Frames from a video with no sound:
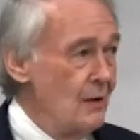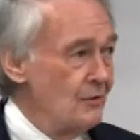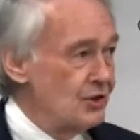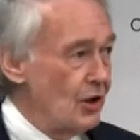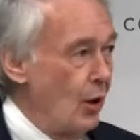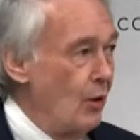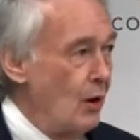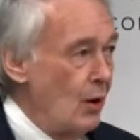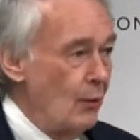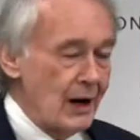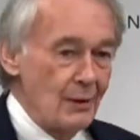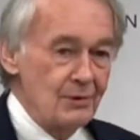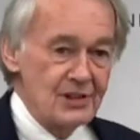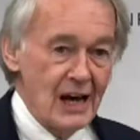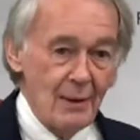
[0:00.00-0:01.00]
So what I
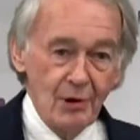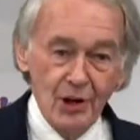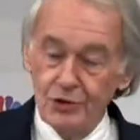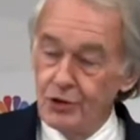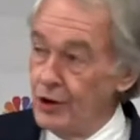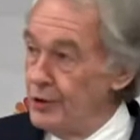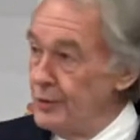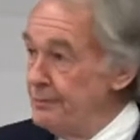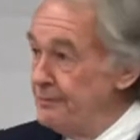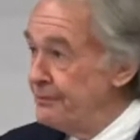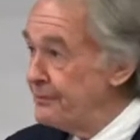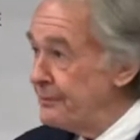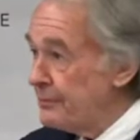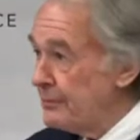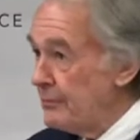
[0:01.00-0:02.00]
was able to do
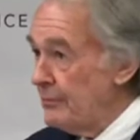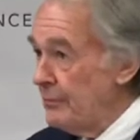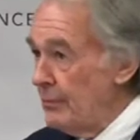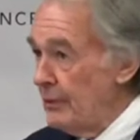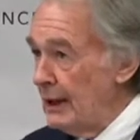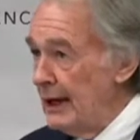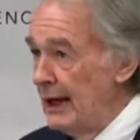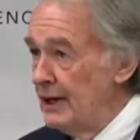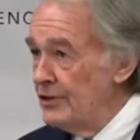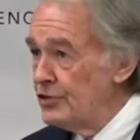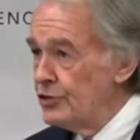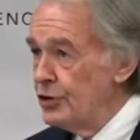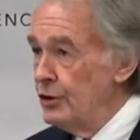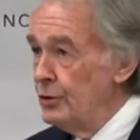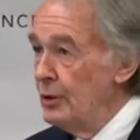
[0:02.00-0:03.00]
is
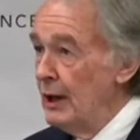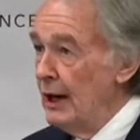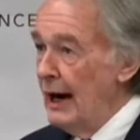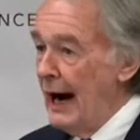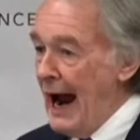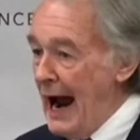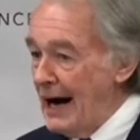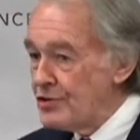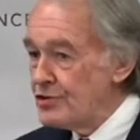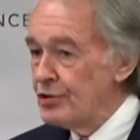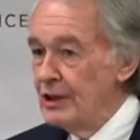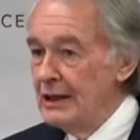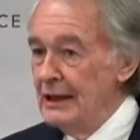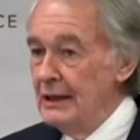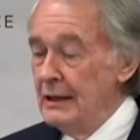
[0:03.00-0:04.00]
to
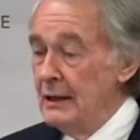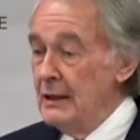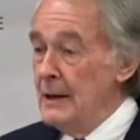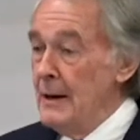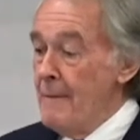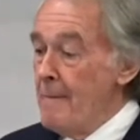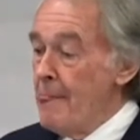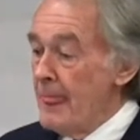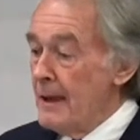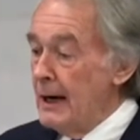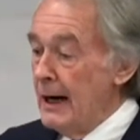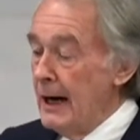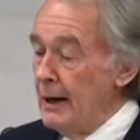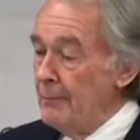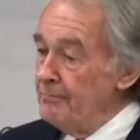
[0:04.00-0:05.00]
actually,
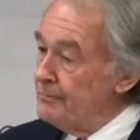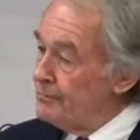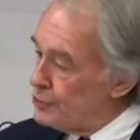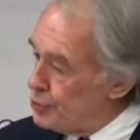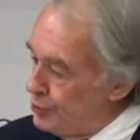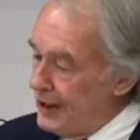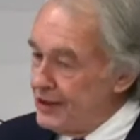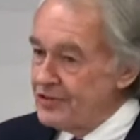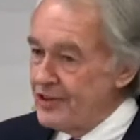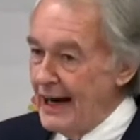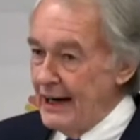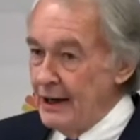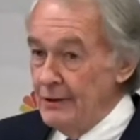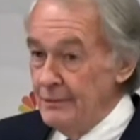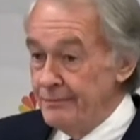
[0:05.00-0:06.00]
2 years
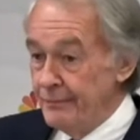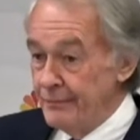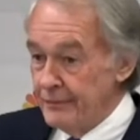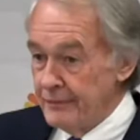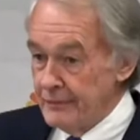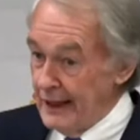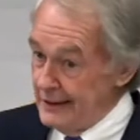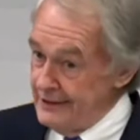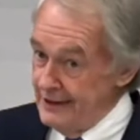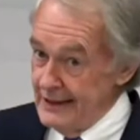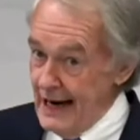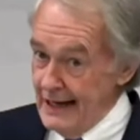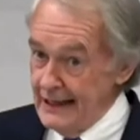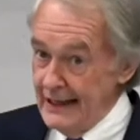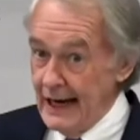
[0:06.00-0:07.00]
later,
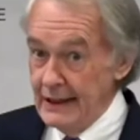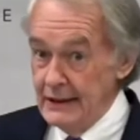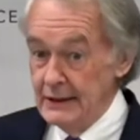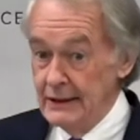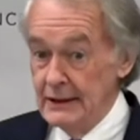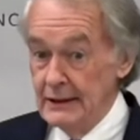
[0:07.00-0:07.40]
1998,